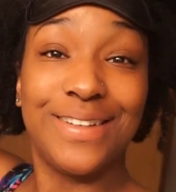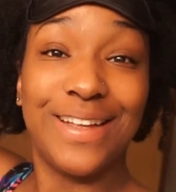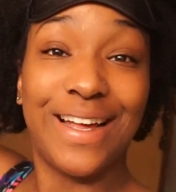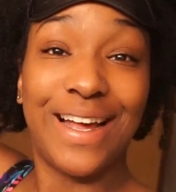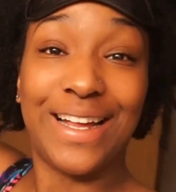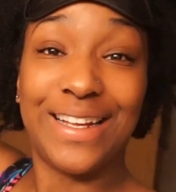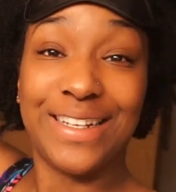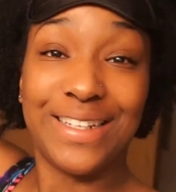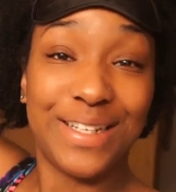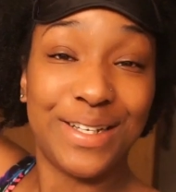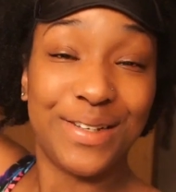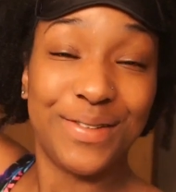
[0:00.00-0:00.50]

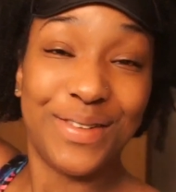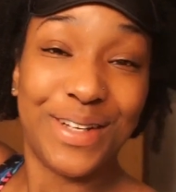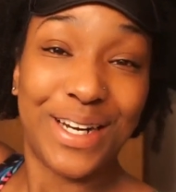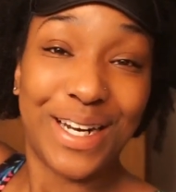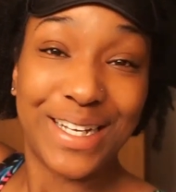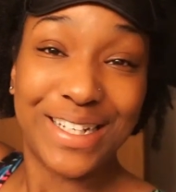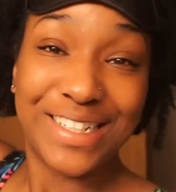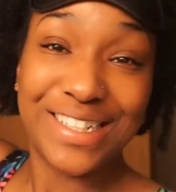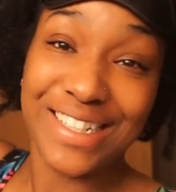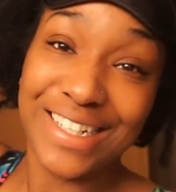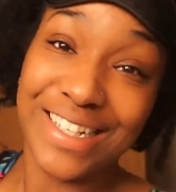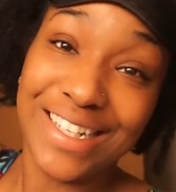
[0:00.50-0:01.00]
I did what
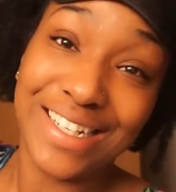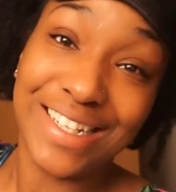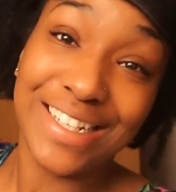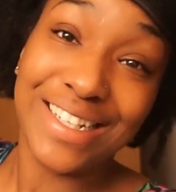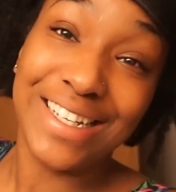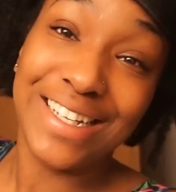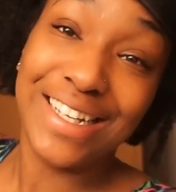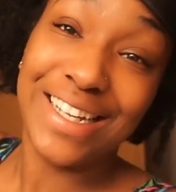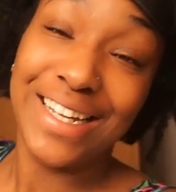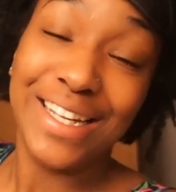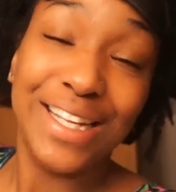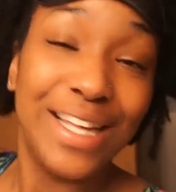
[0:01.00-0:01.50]
I
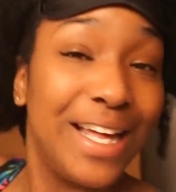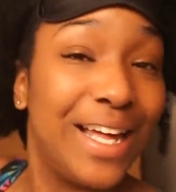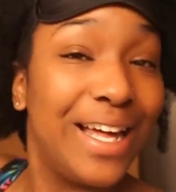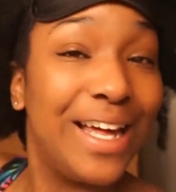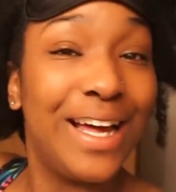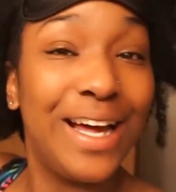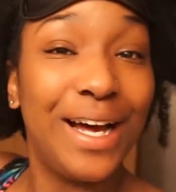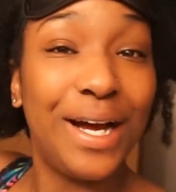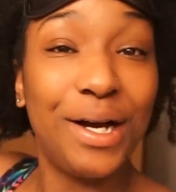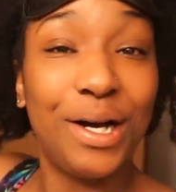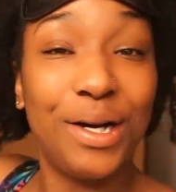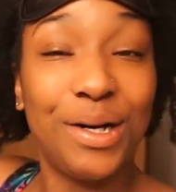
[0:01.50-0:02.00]
could.
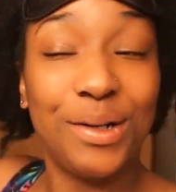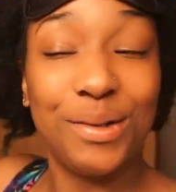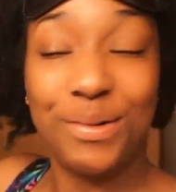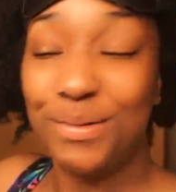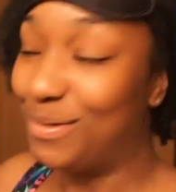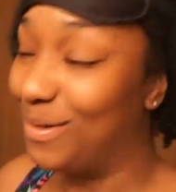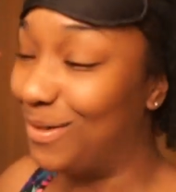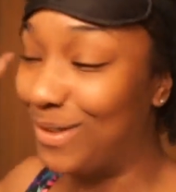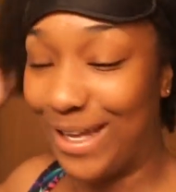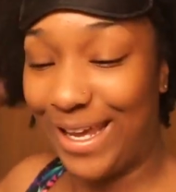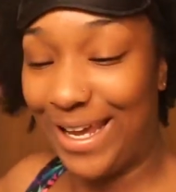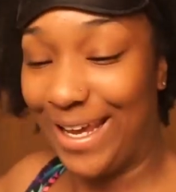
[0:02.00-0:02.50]

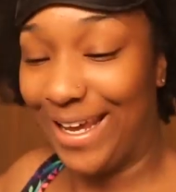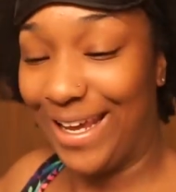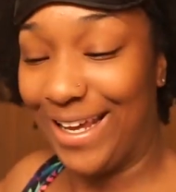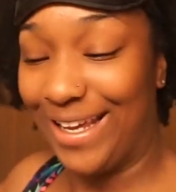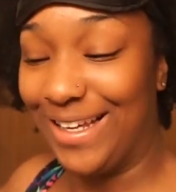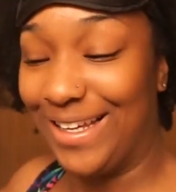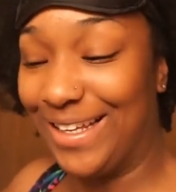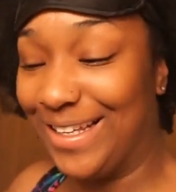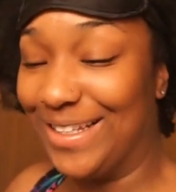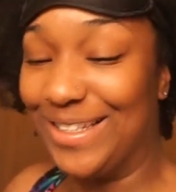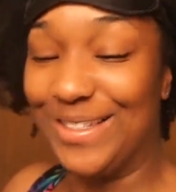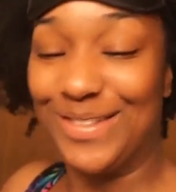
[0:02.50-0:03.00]
Hey,
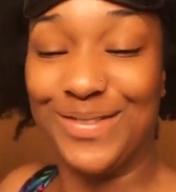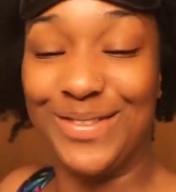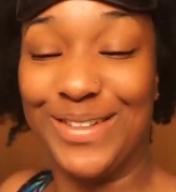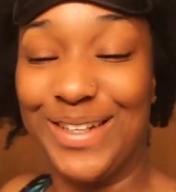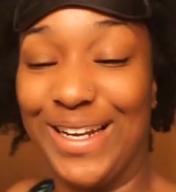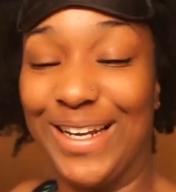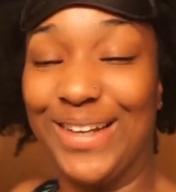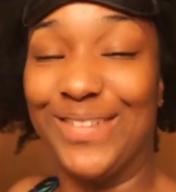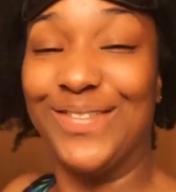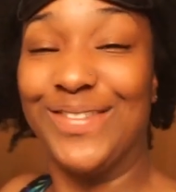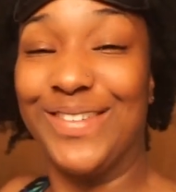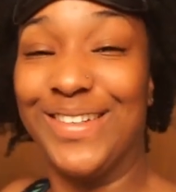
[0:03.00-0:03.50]
it's
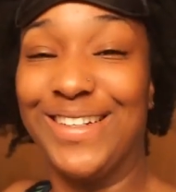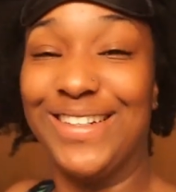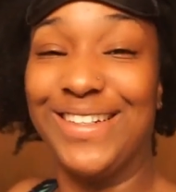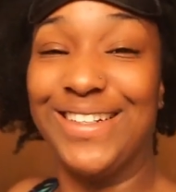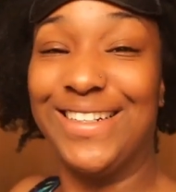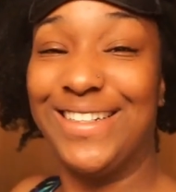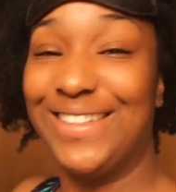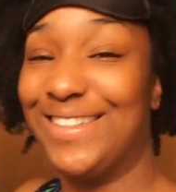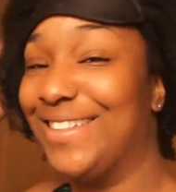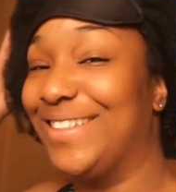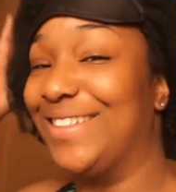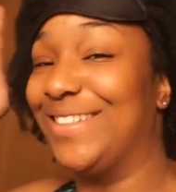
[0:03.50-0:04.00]
whatever.
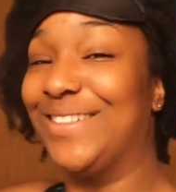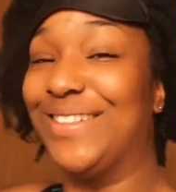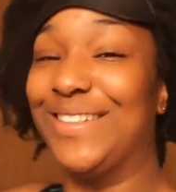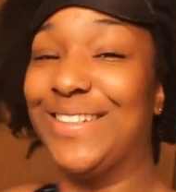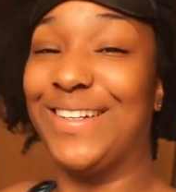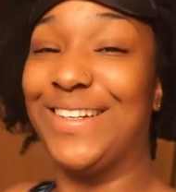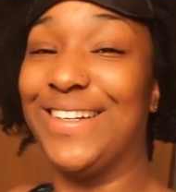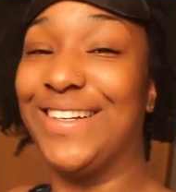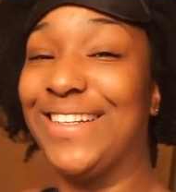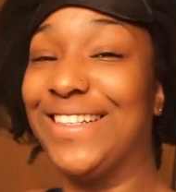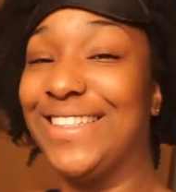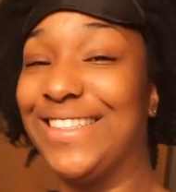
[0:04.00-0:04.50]
You know
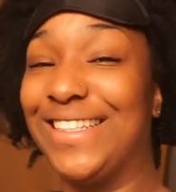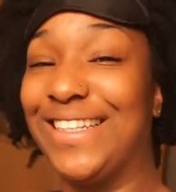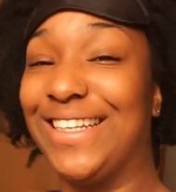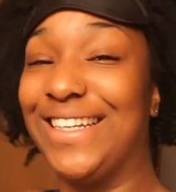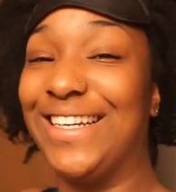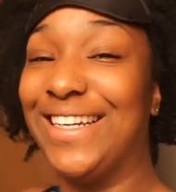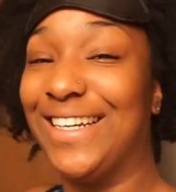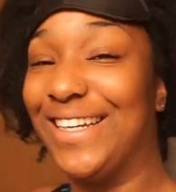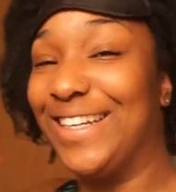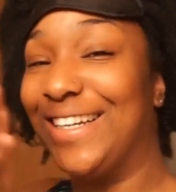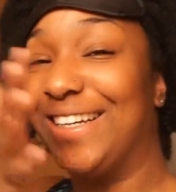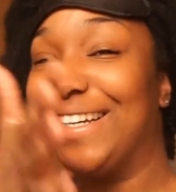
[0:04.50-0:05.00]
what I'm
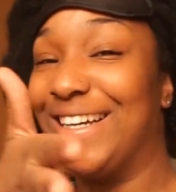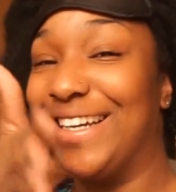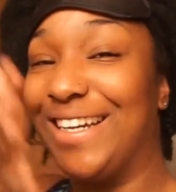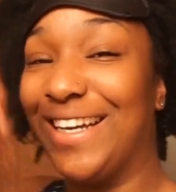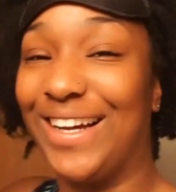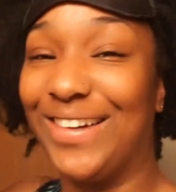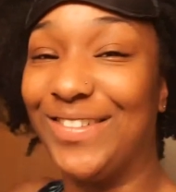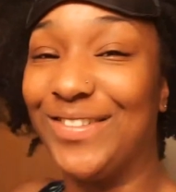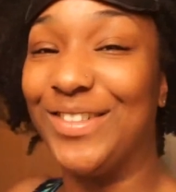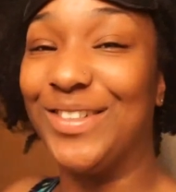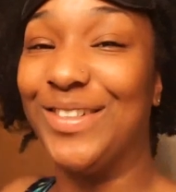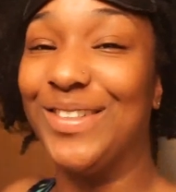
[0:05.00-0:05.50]
saying?
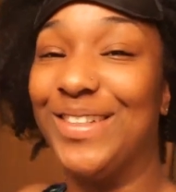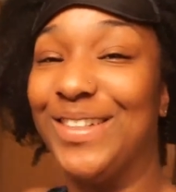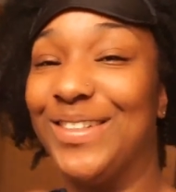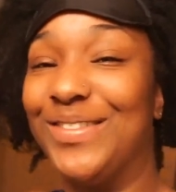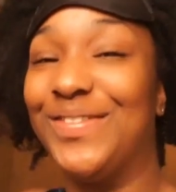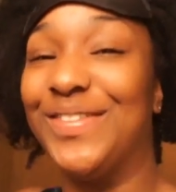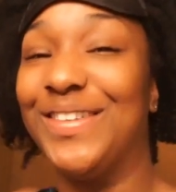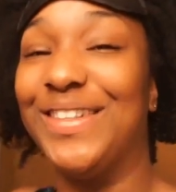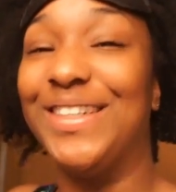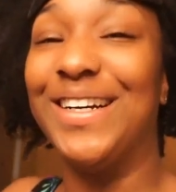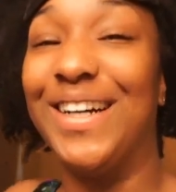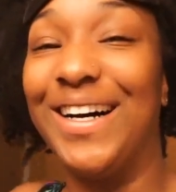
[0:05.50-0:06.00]
I'm doing it
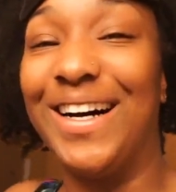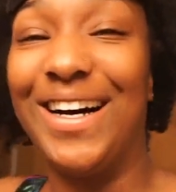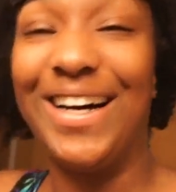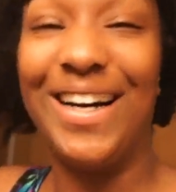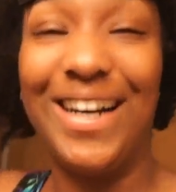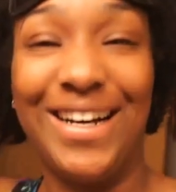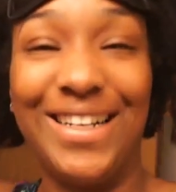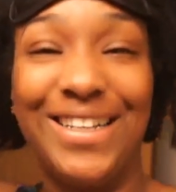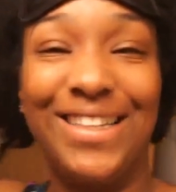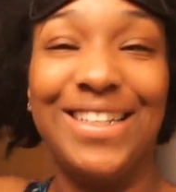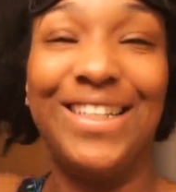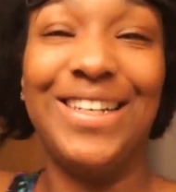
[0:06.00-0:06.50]
for y'all.
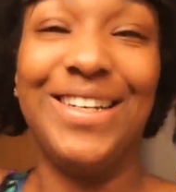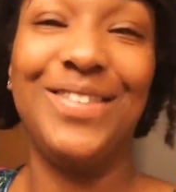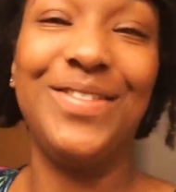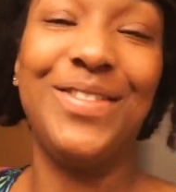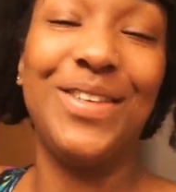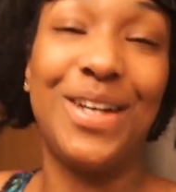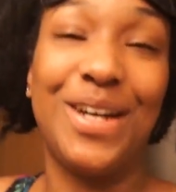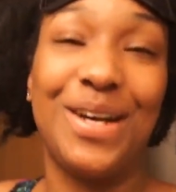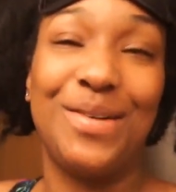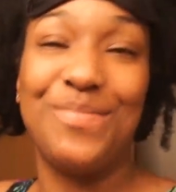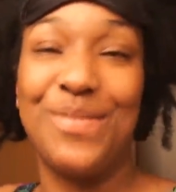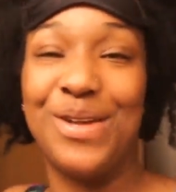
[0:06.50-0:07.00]
I love
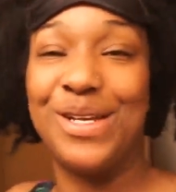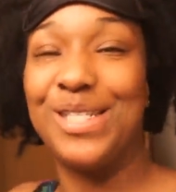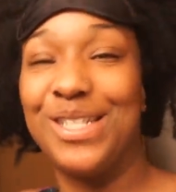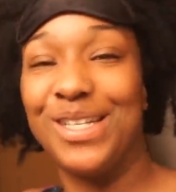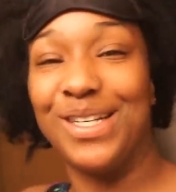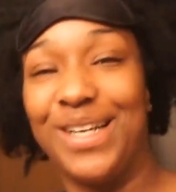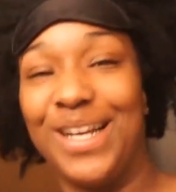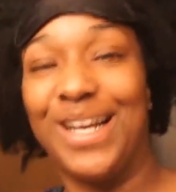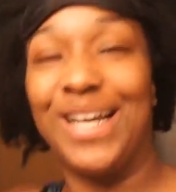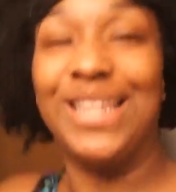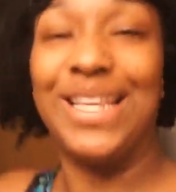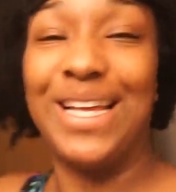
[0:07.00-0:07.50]
y'all. Make
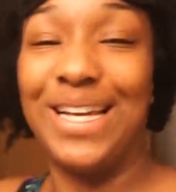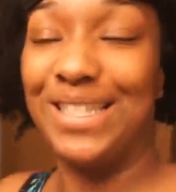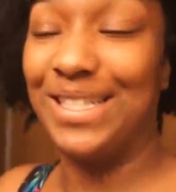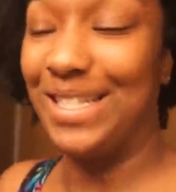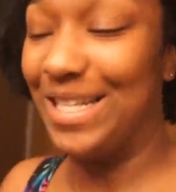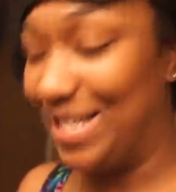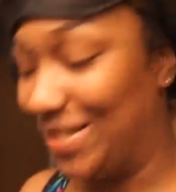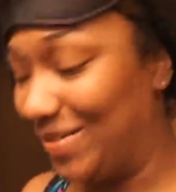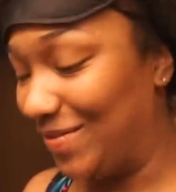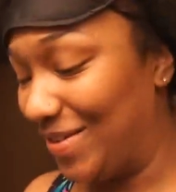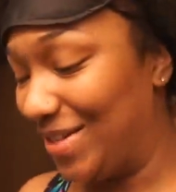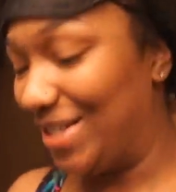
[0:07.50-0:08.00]
sure y'all like
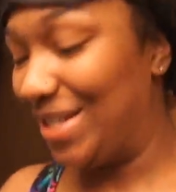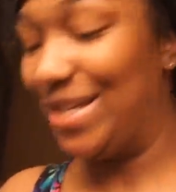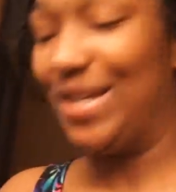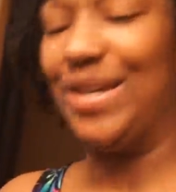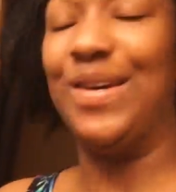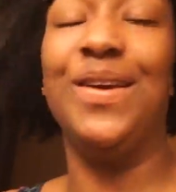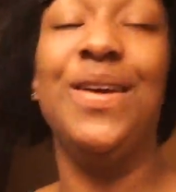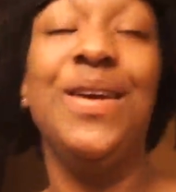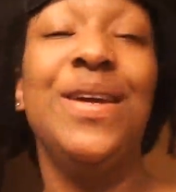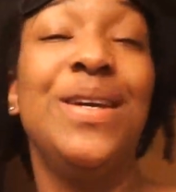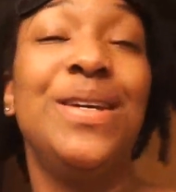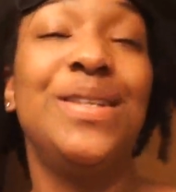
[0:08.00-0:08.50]
this
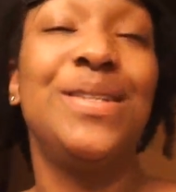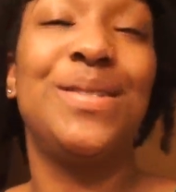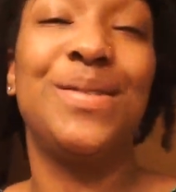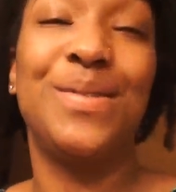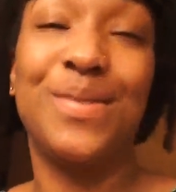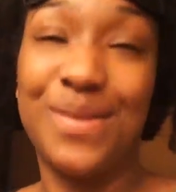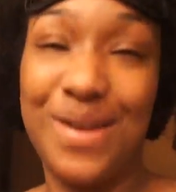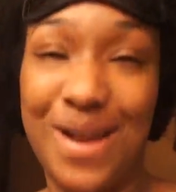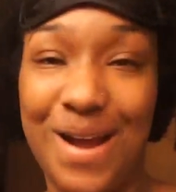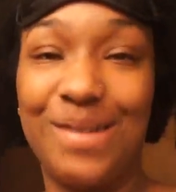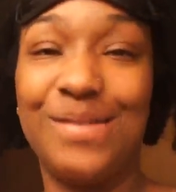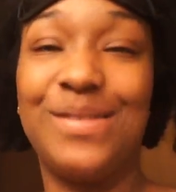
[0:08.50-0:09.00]
video.
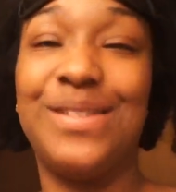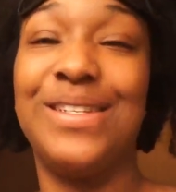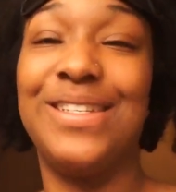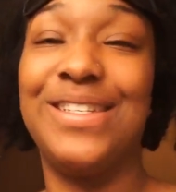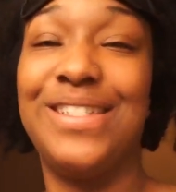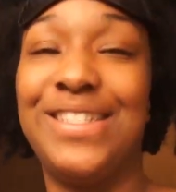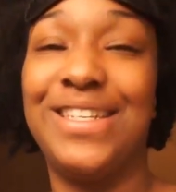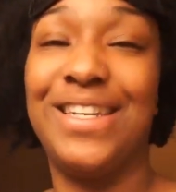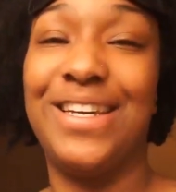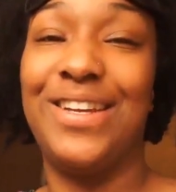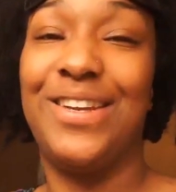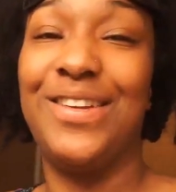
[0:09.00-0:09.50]
Subscribe to the
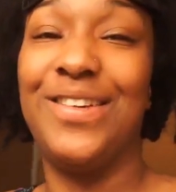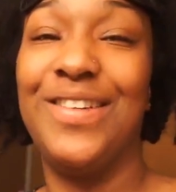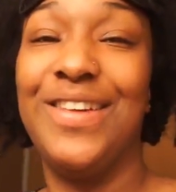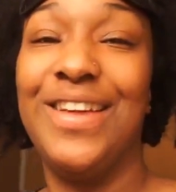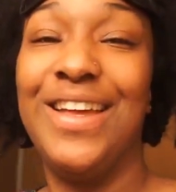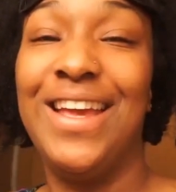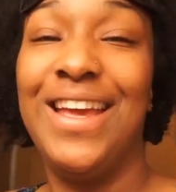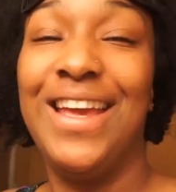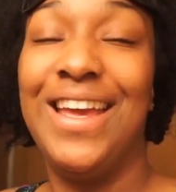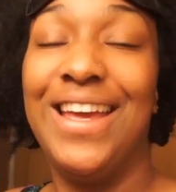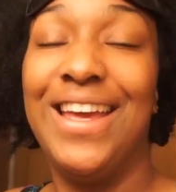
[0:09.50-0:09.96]
channel.